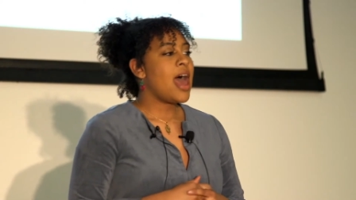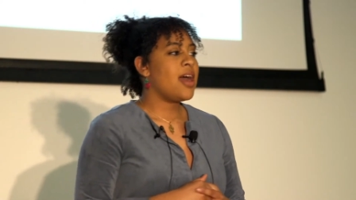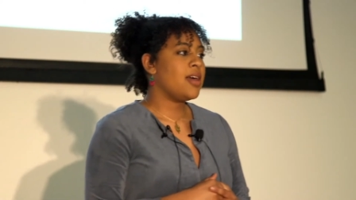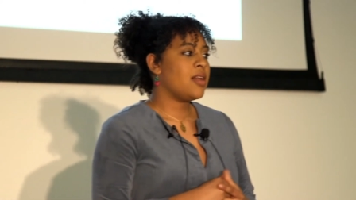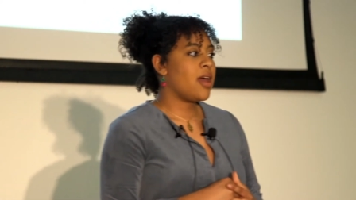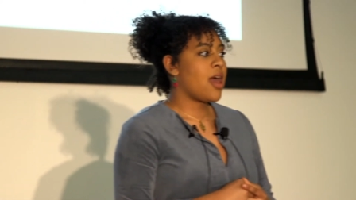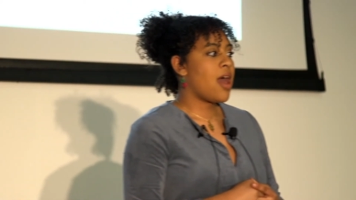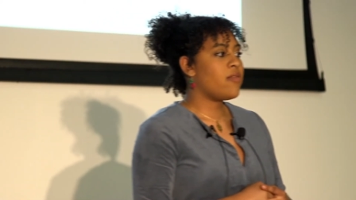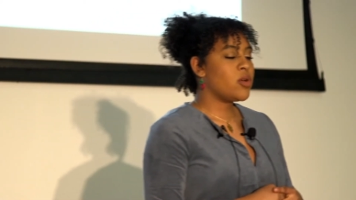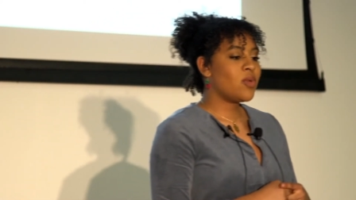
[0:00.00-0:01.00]
And
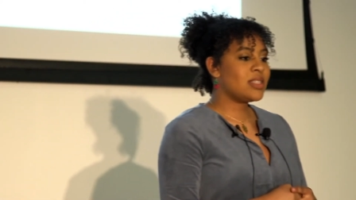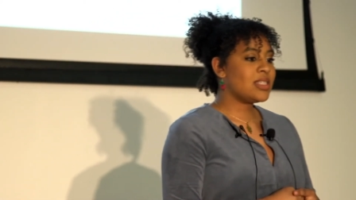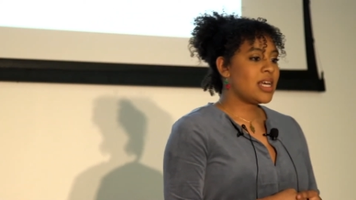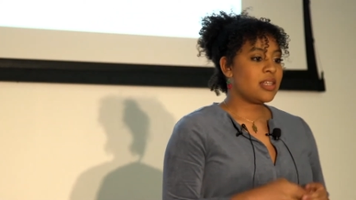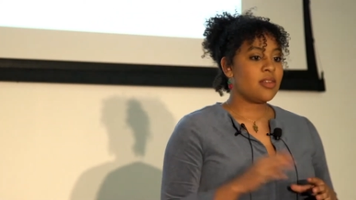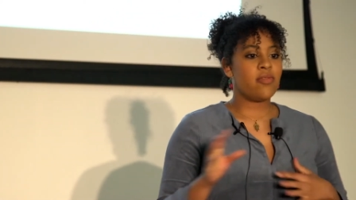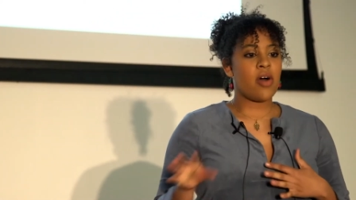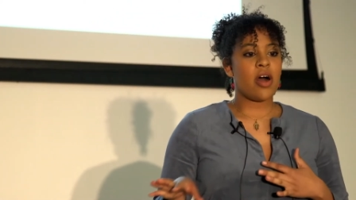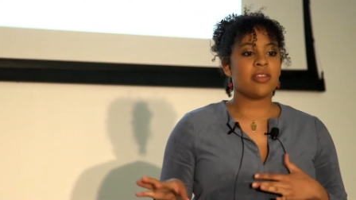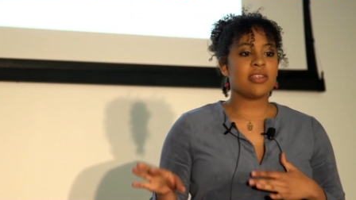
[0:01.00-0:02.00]
every Wednesday in the
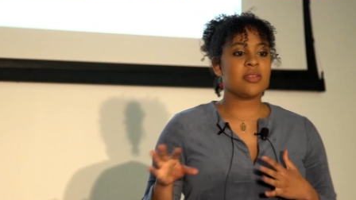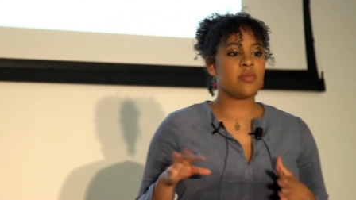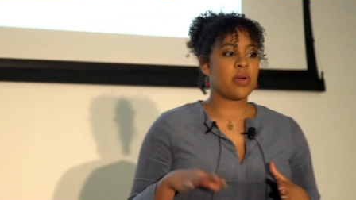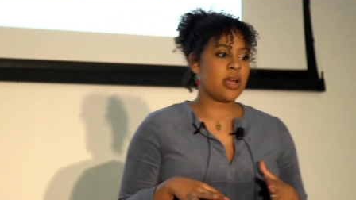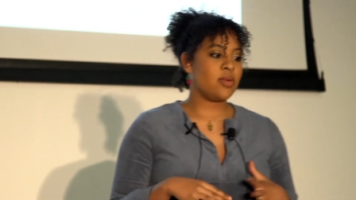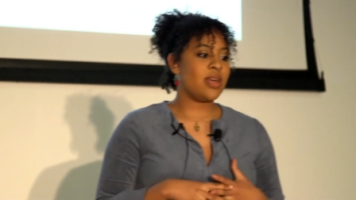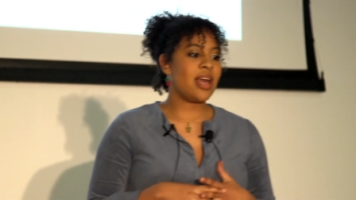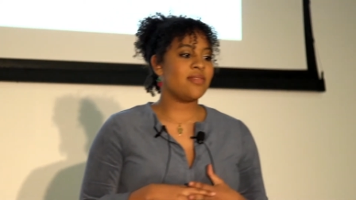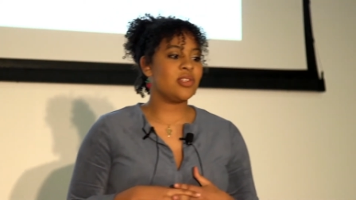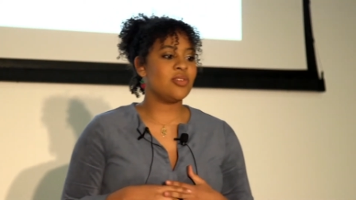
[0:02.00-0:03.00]
fall and the spring, we
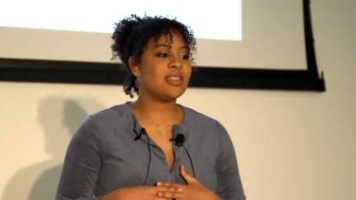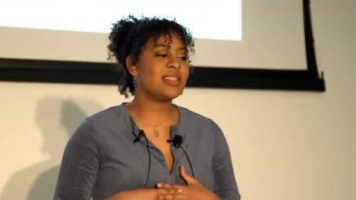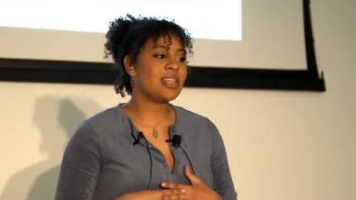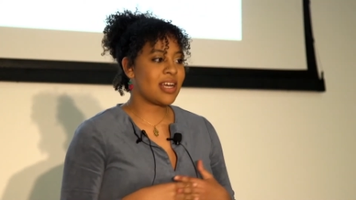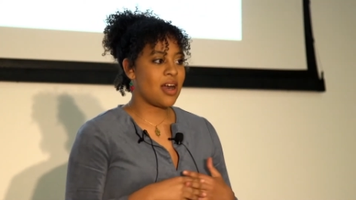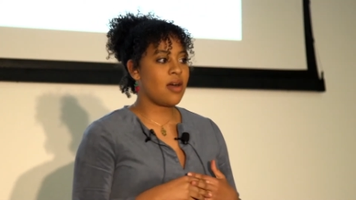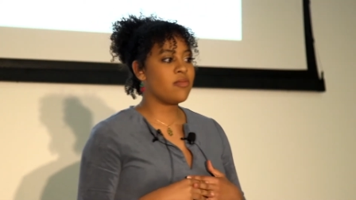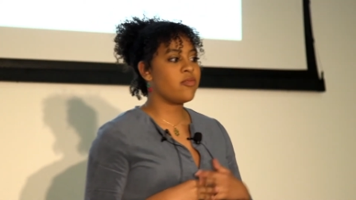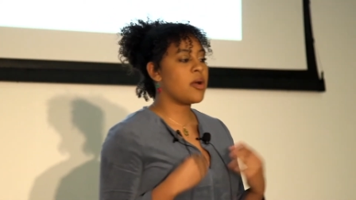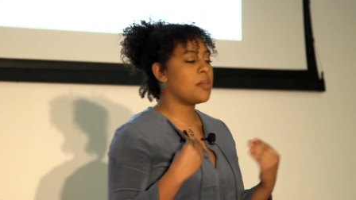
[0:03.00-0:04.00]
have students that
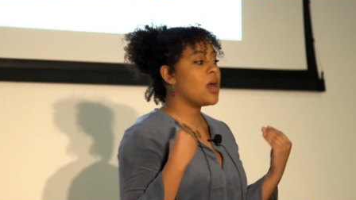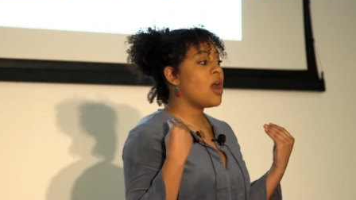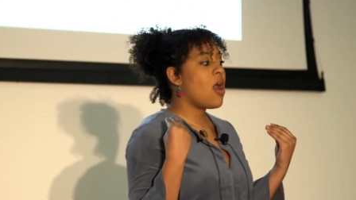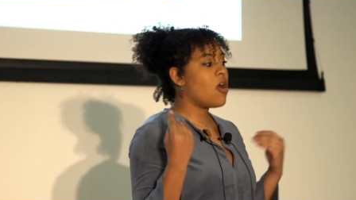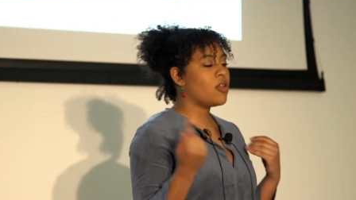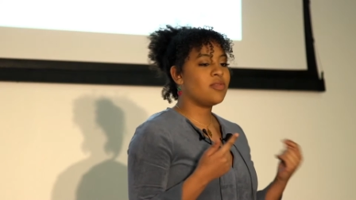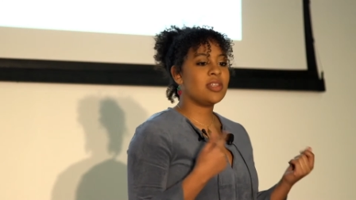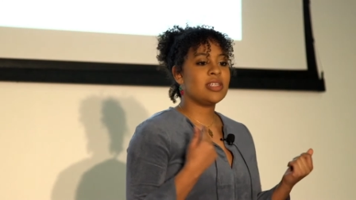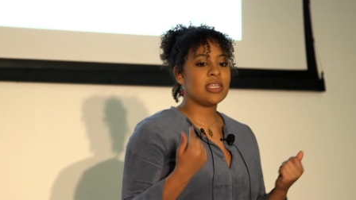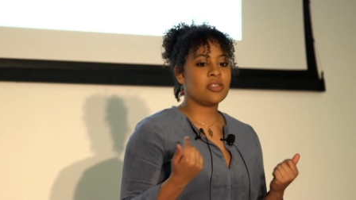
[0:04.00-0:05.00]
come from all
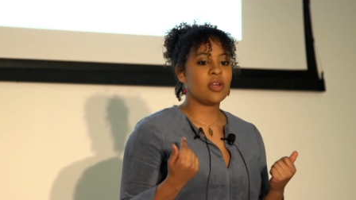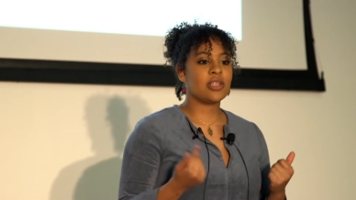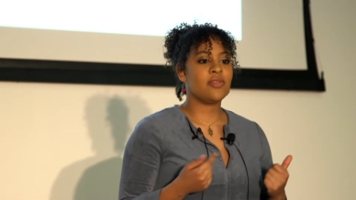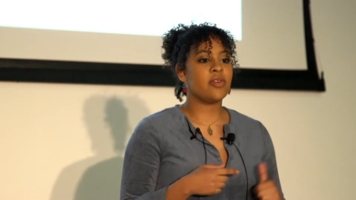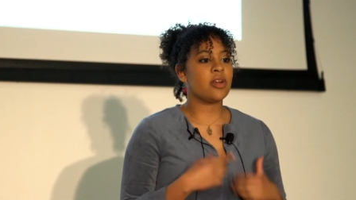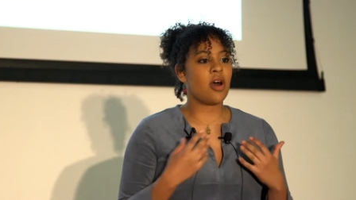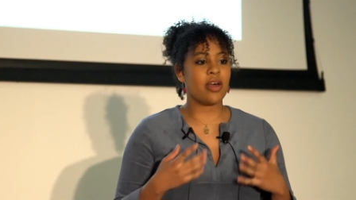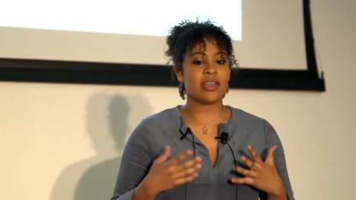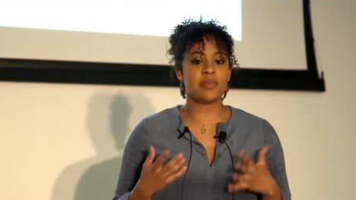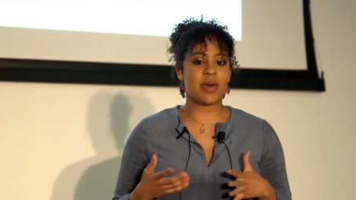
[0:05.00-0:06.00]
over the district for an
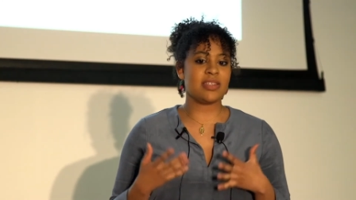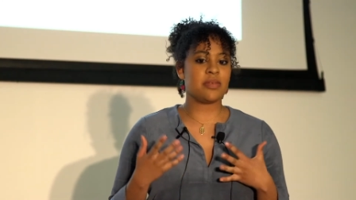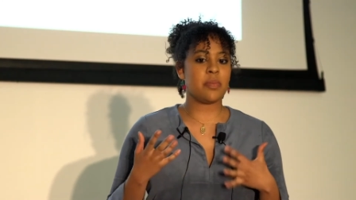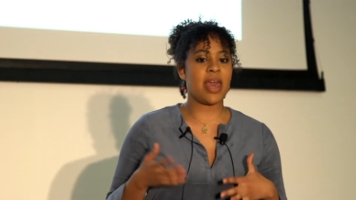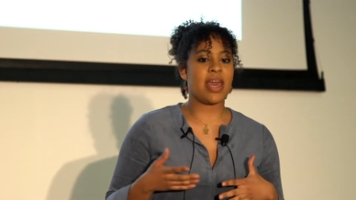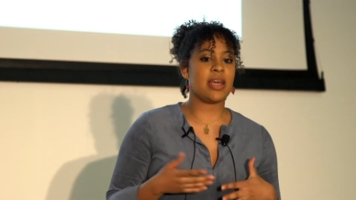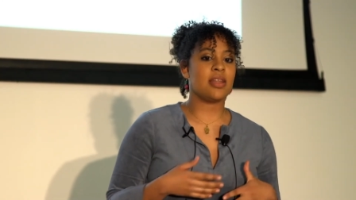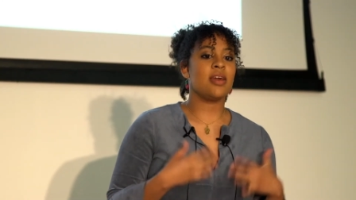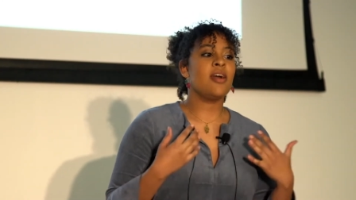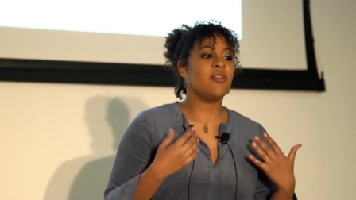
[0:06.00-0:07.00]
all expense
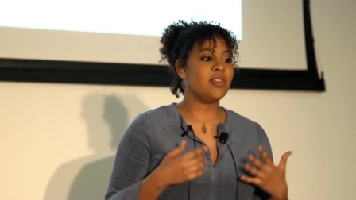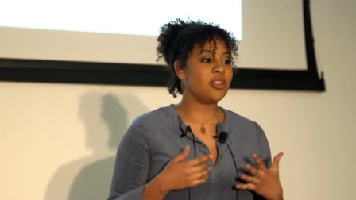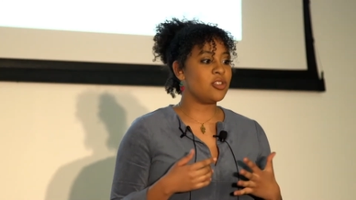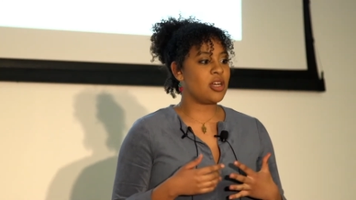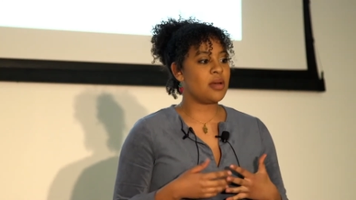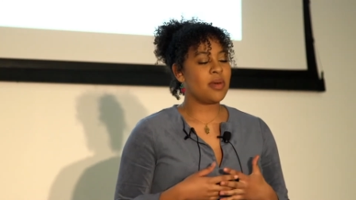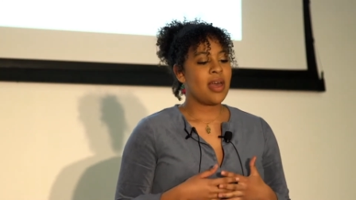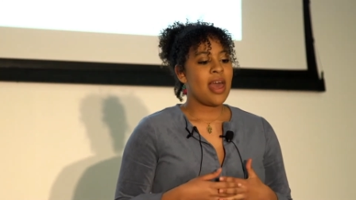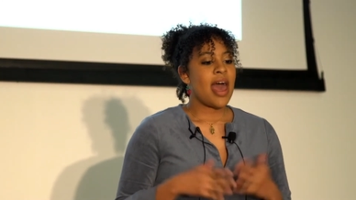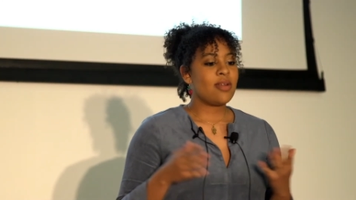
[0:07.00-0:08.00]
paid field trip,
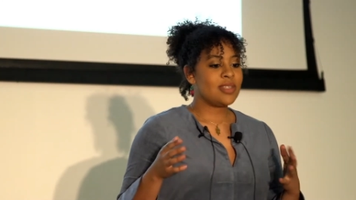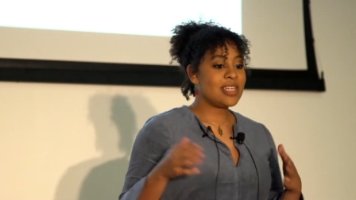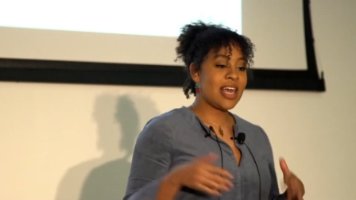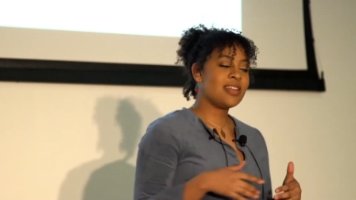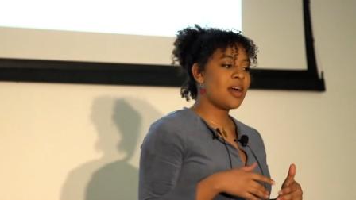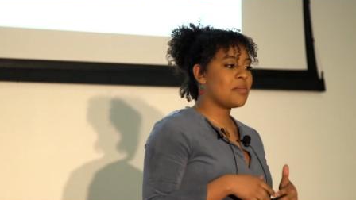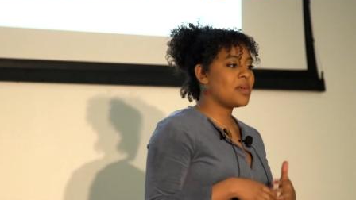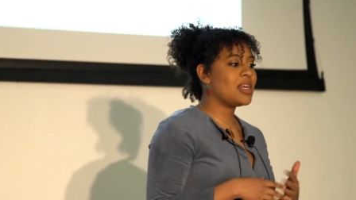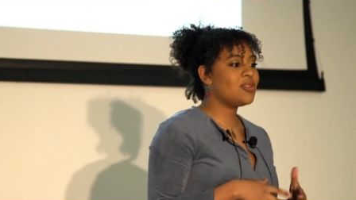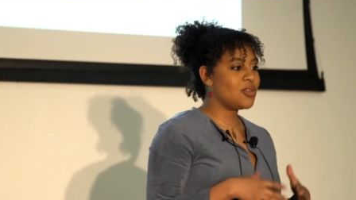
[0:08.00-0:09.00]
and we take
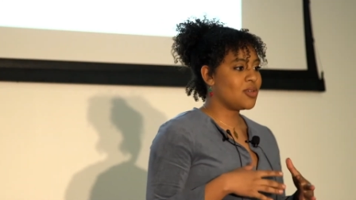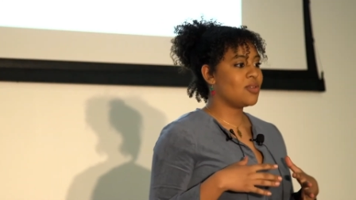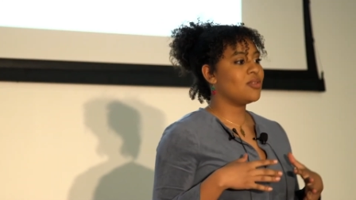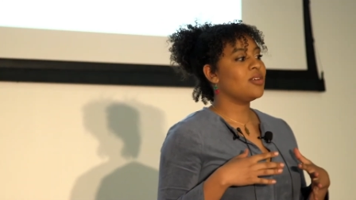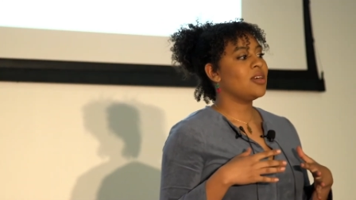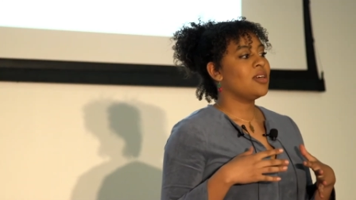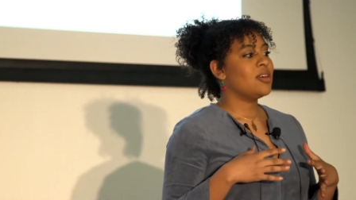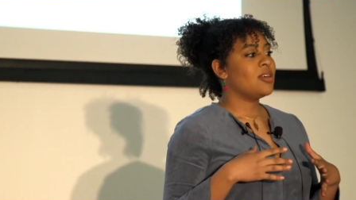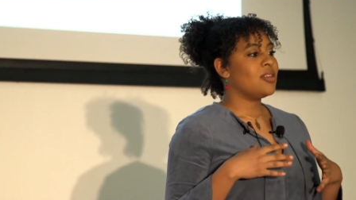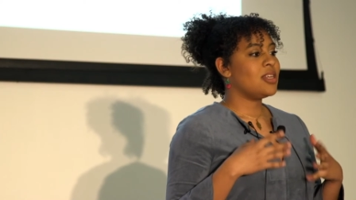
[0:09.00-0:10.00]
them into
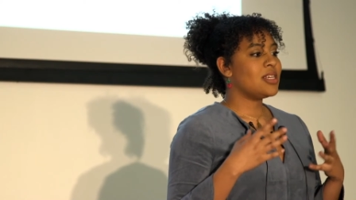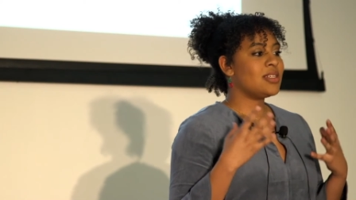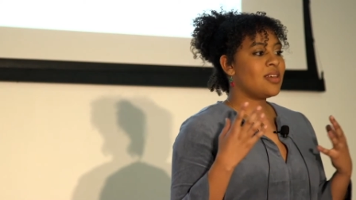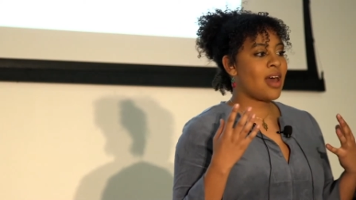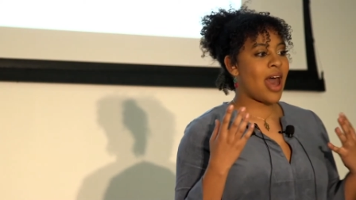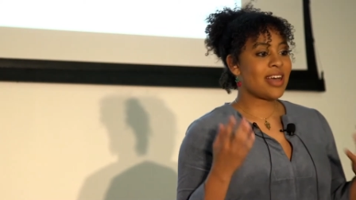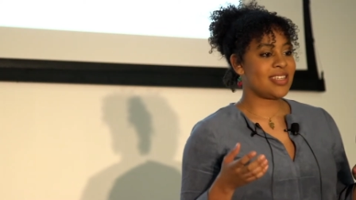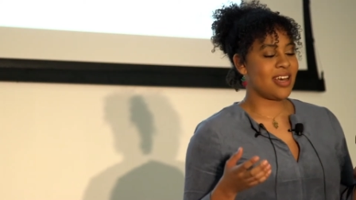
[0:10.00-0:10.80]
this high